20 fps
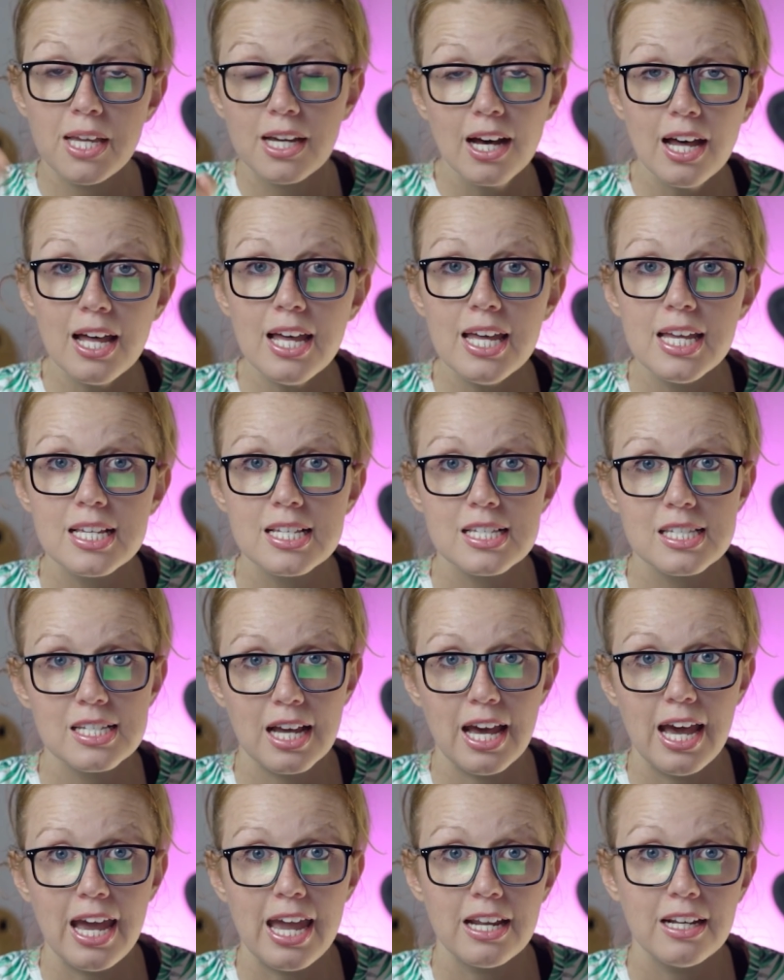because
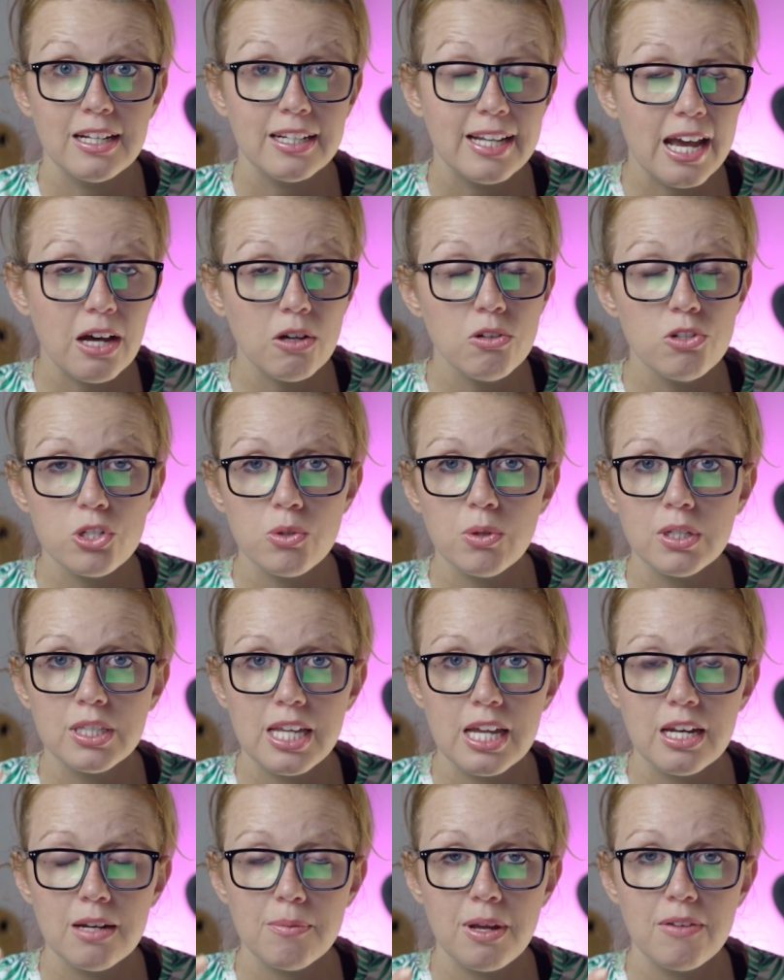I now do at
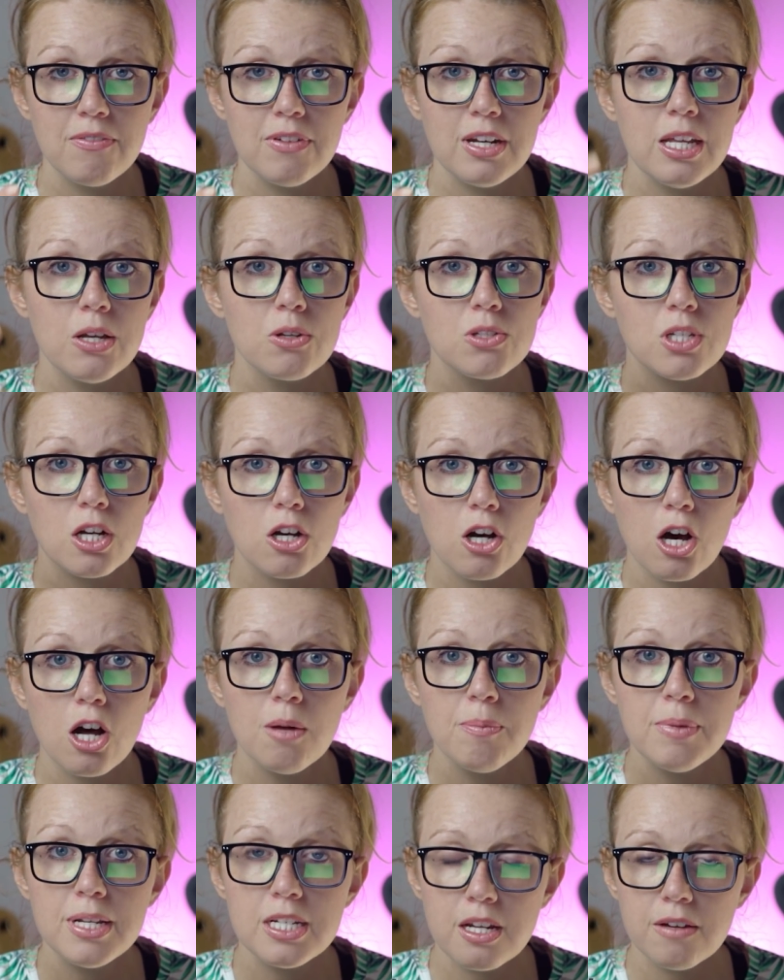the end of my videos a
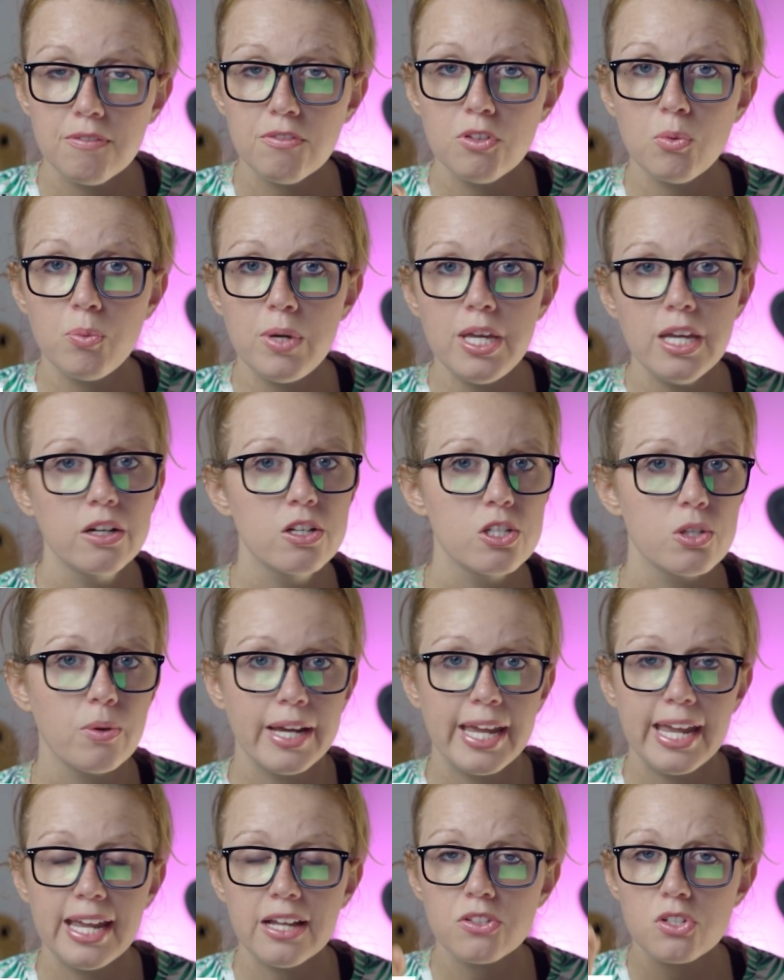comment of the week. So
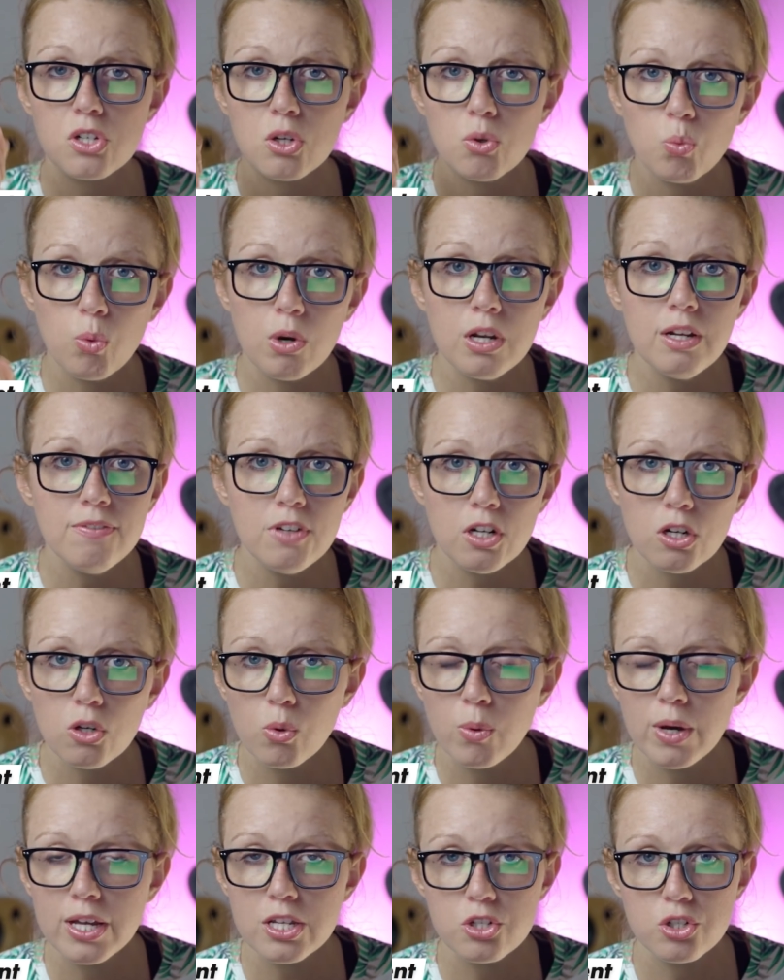I answer one of your
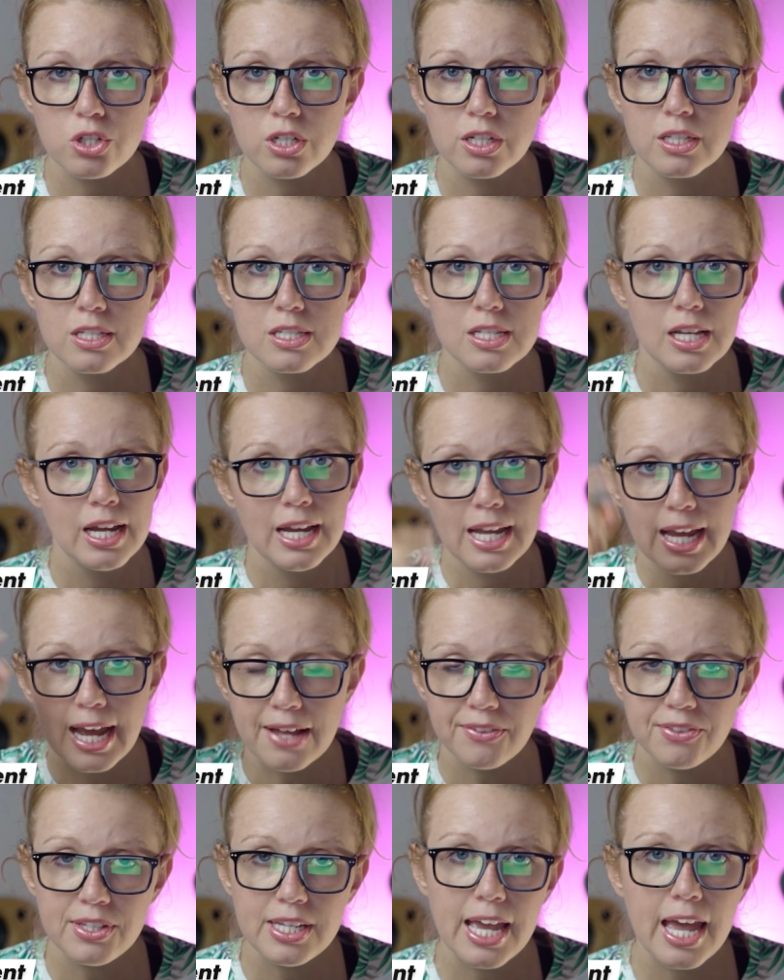questions
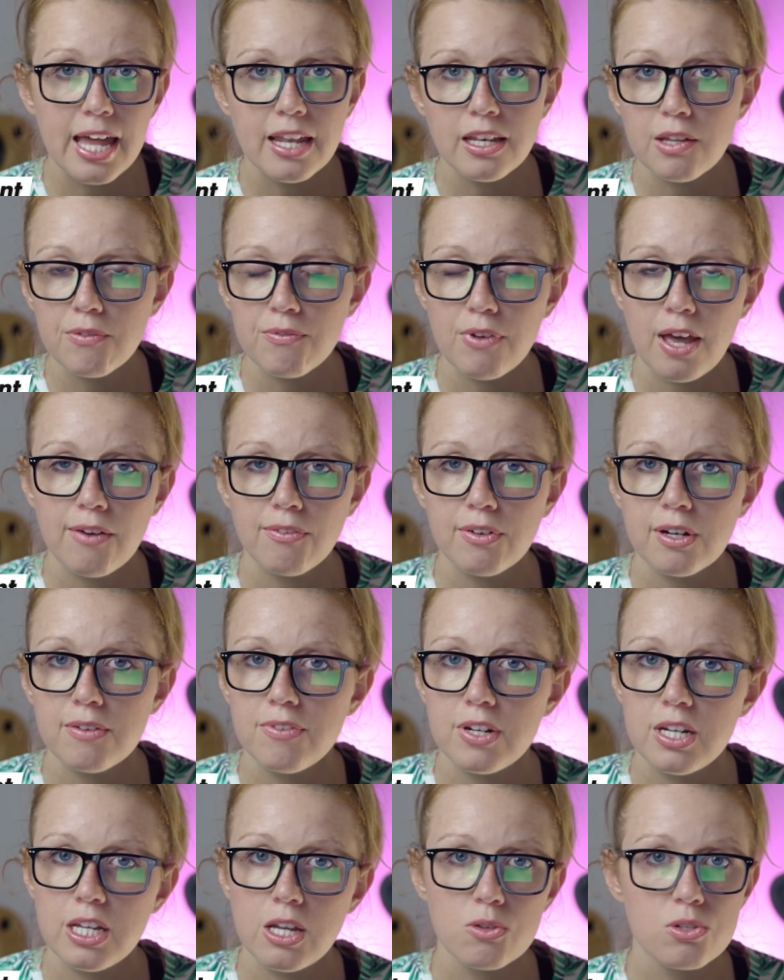at the end of every
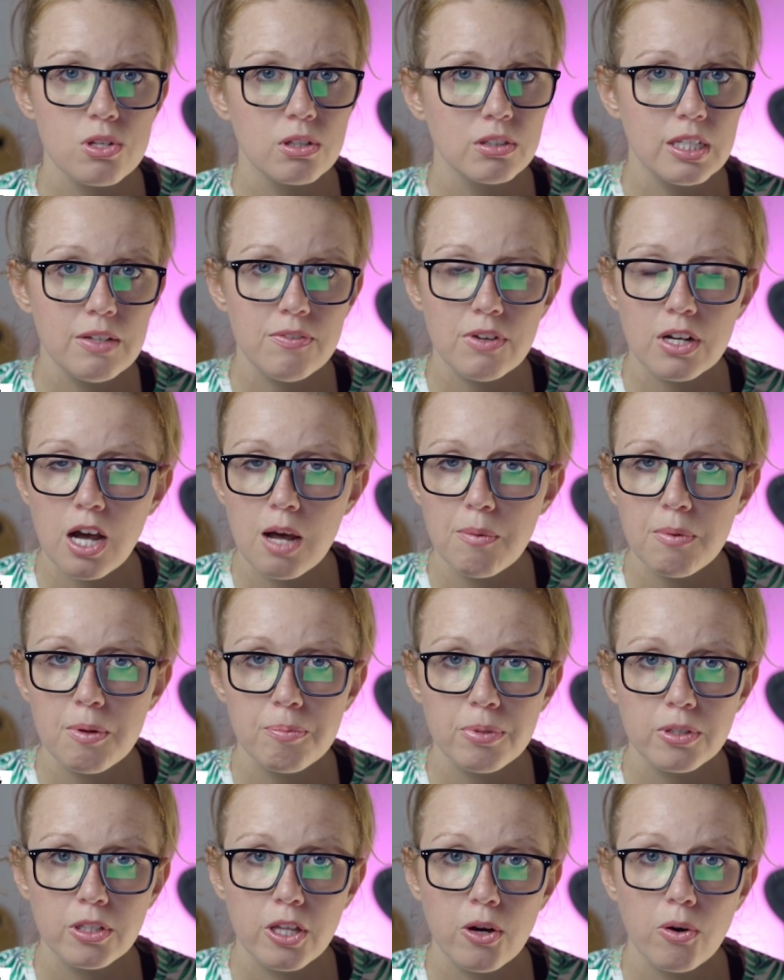video. So leave a
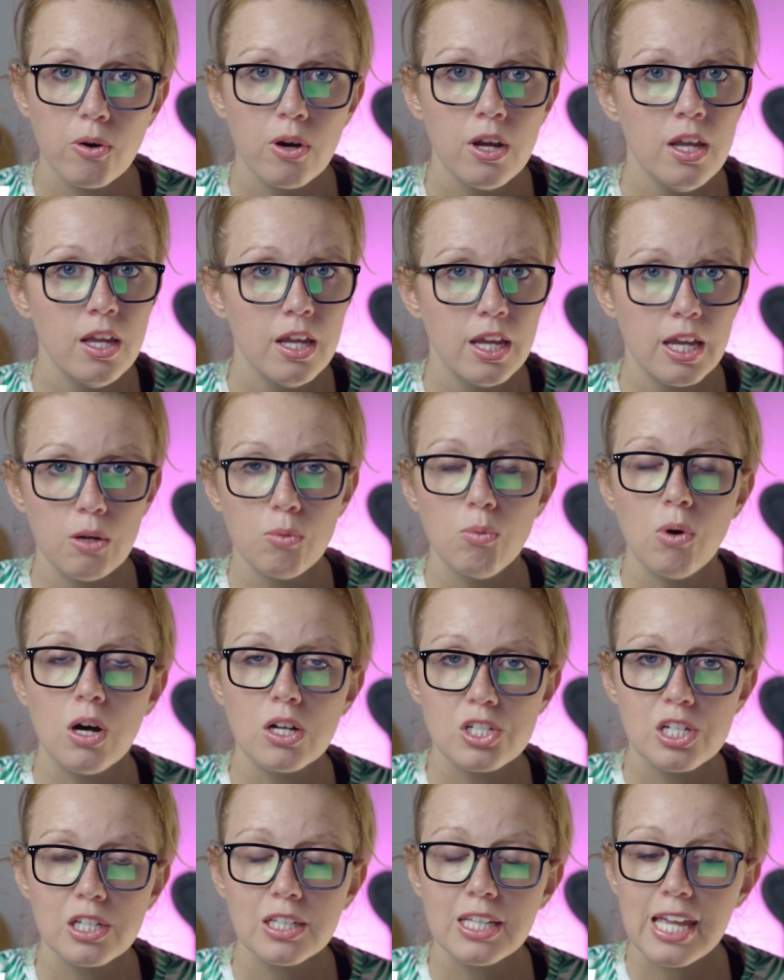comment below and
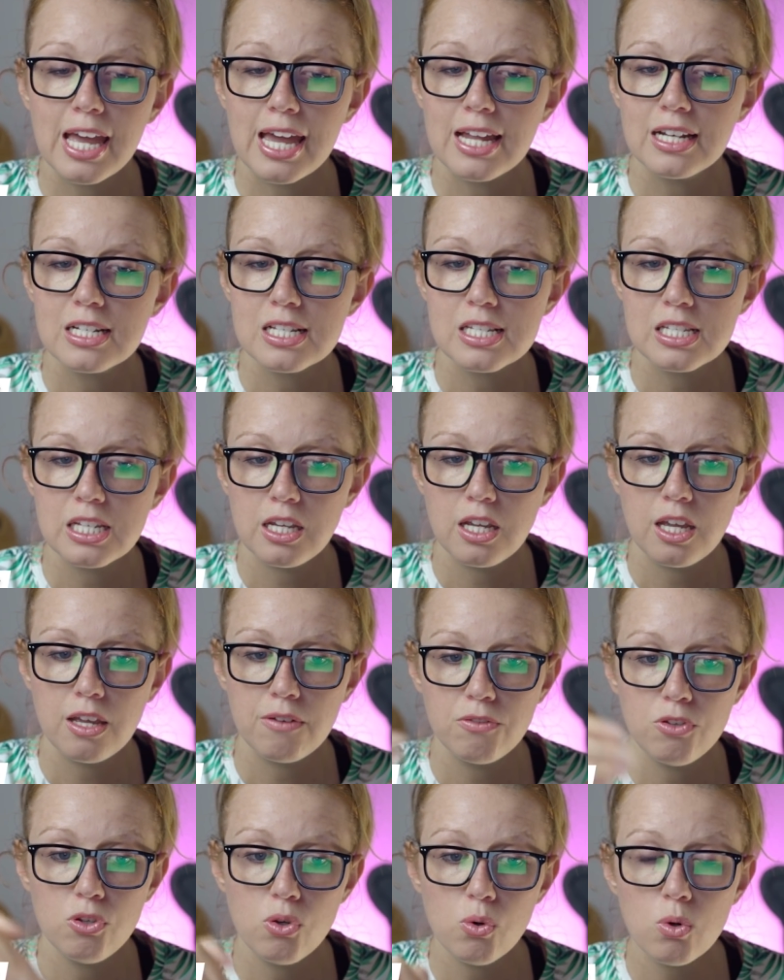watch till the end to see
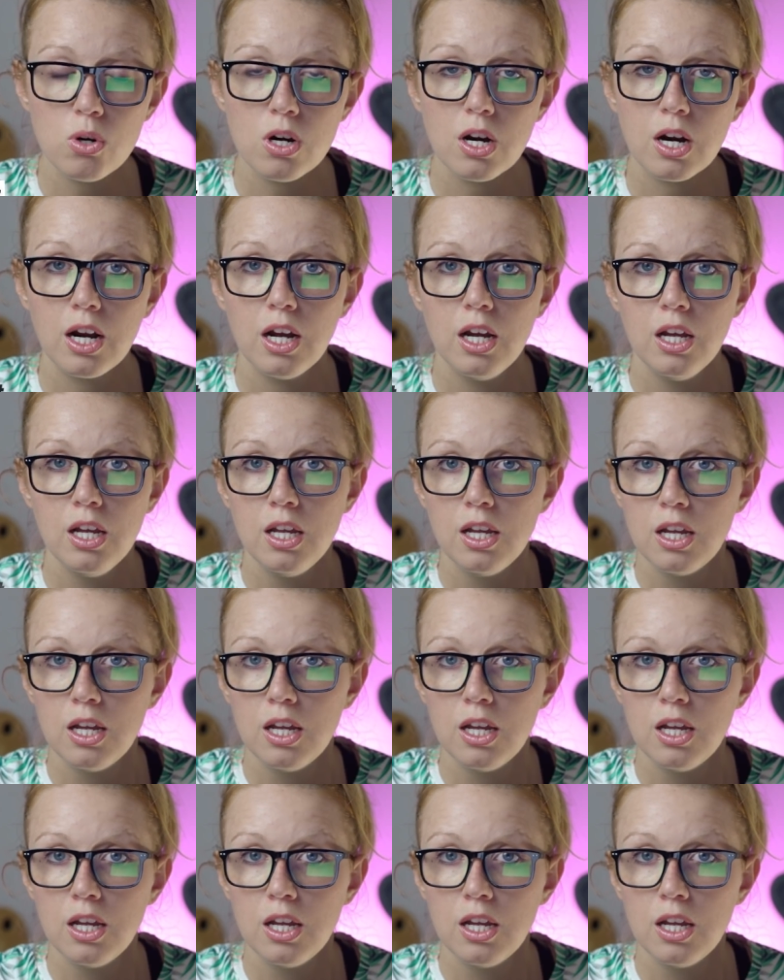if your